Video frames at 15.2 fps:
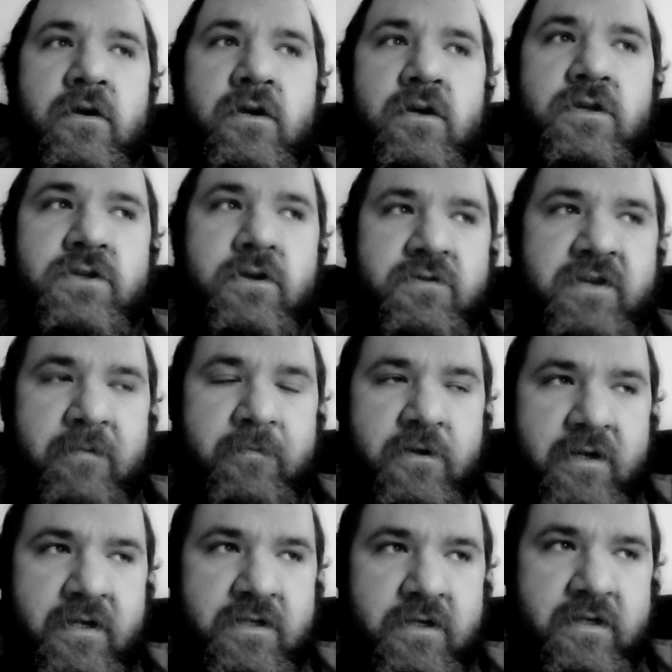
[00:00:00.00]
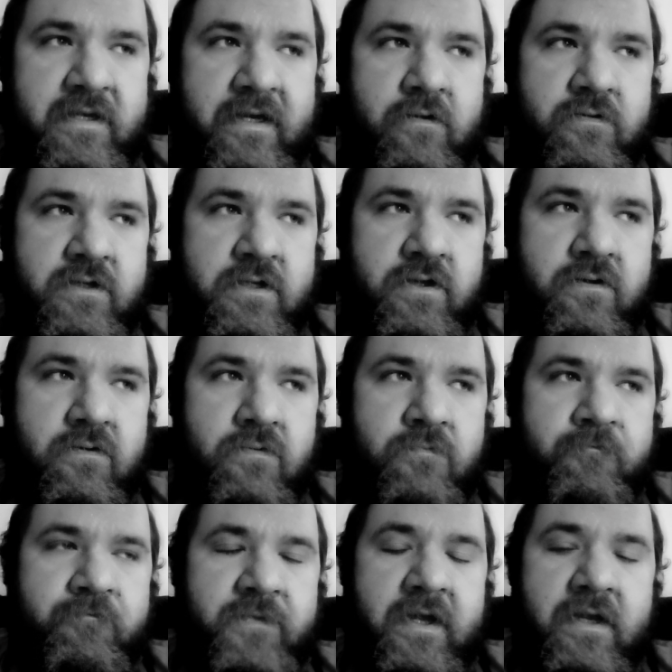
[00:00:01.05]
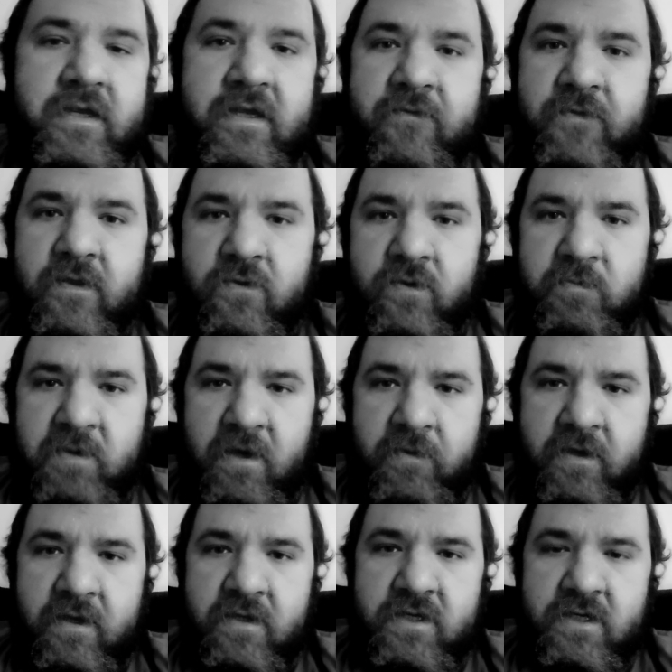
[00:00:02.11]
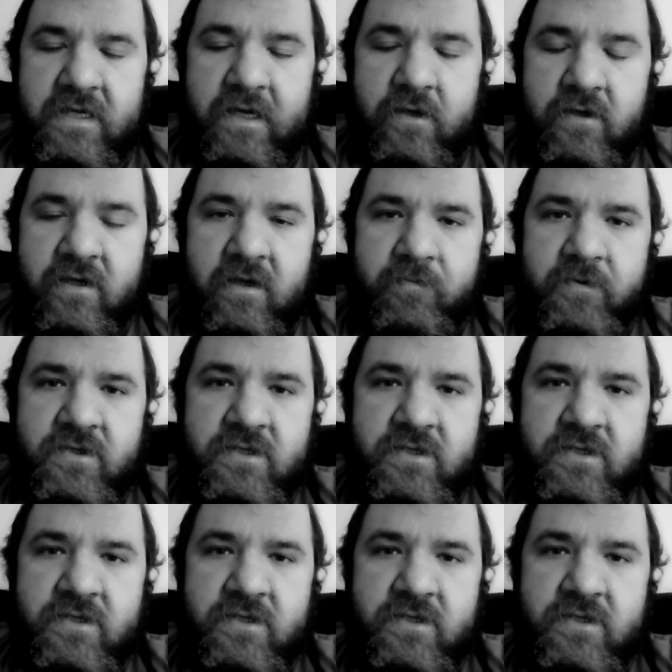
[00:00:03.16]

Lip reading: So Democrats are down two, and even the Republicans are down a couple.